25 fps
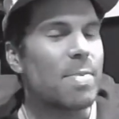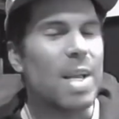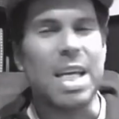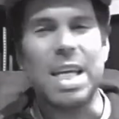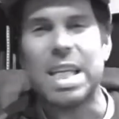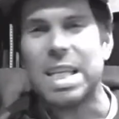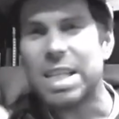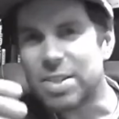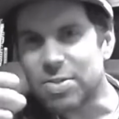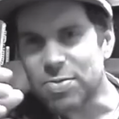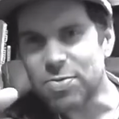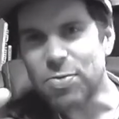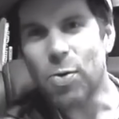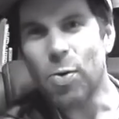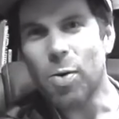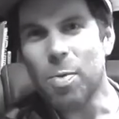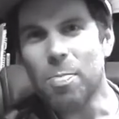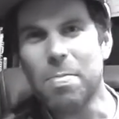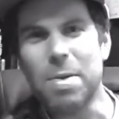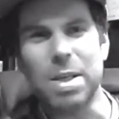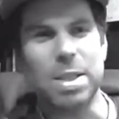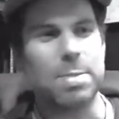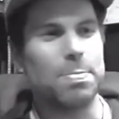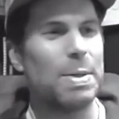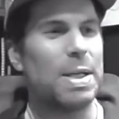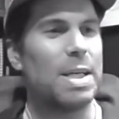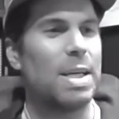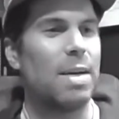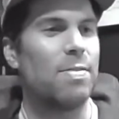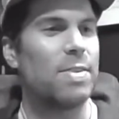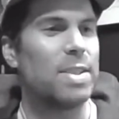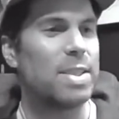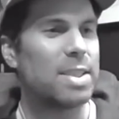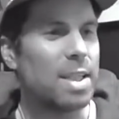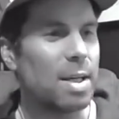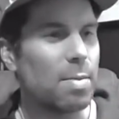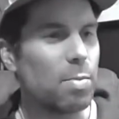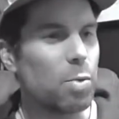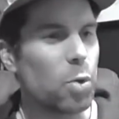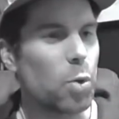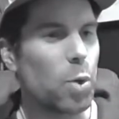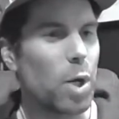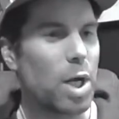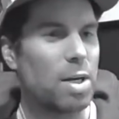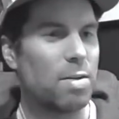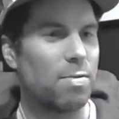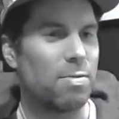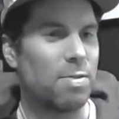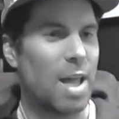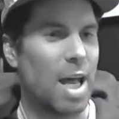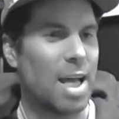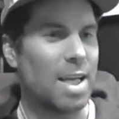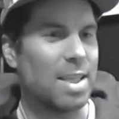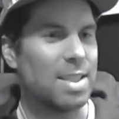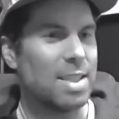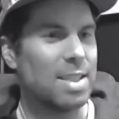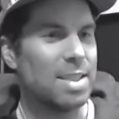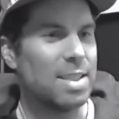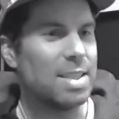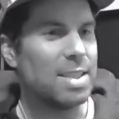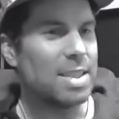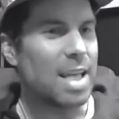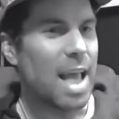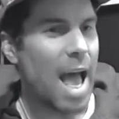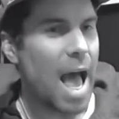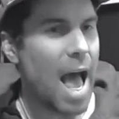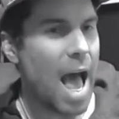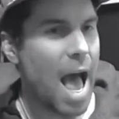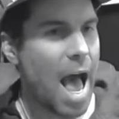His form must be given some creative license,